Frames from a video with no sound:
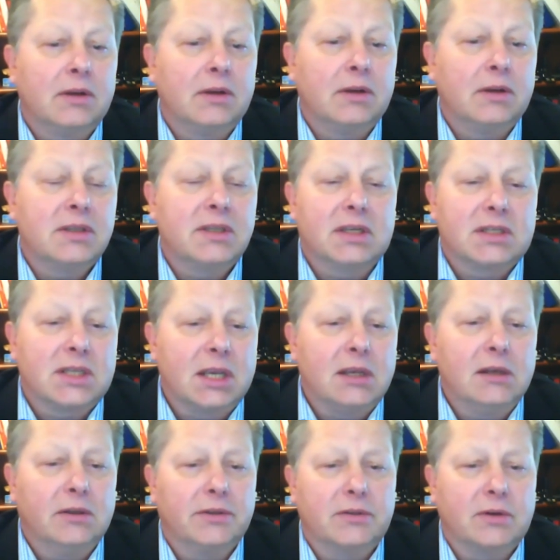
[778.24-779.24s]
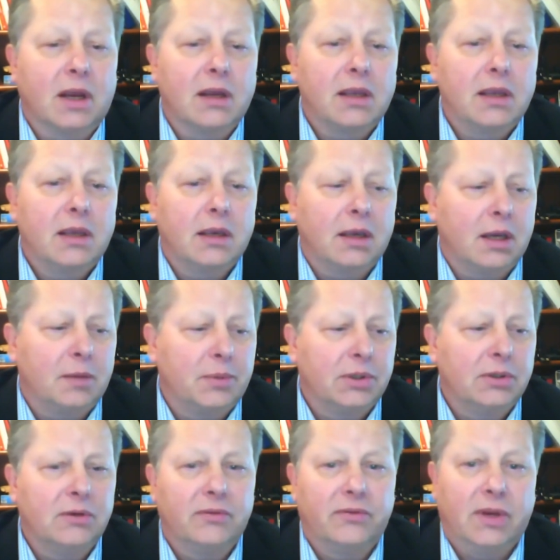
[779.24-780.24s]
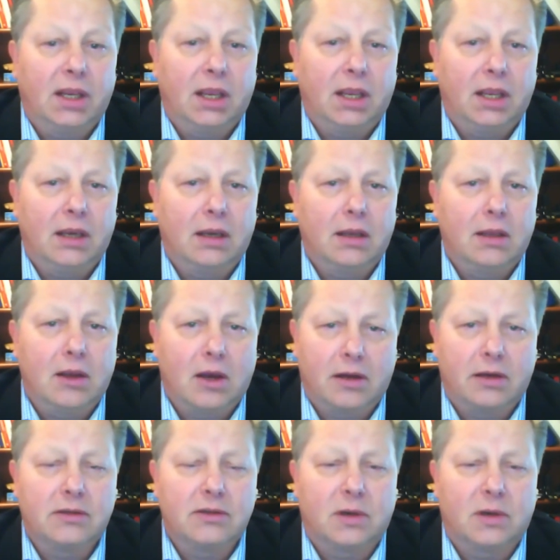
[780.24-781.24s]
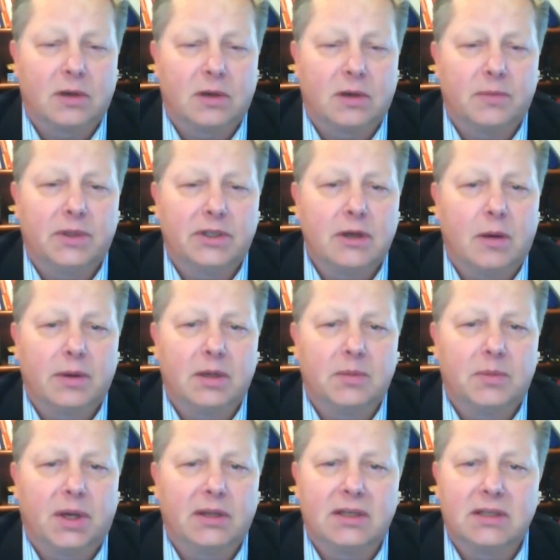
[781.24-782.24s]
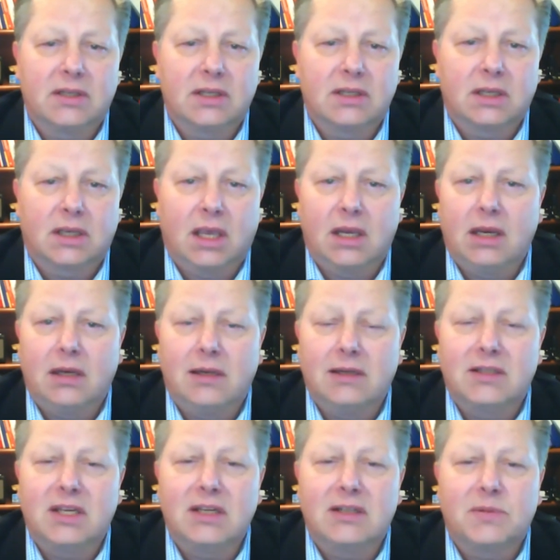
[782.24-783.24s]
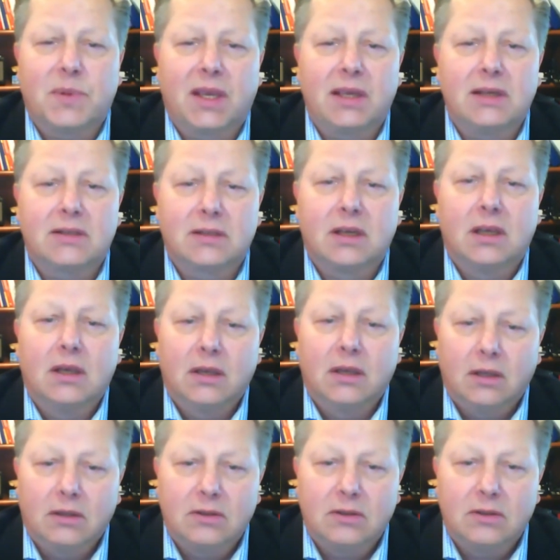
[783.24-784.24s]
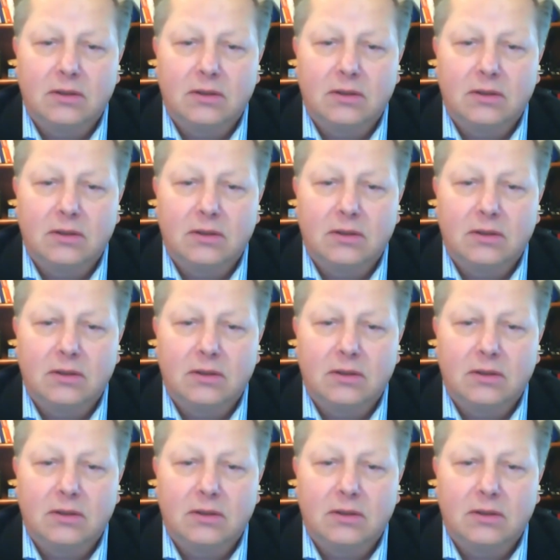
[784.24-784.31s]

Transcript: There is a single drug approved in the autosomal dominant polycystic kidney disease space,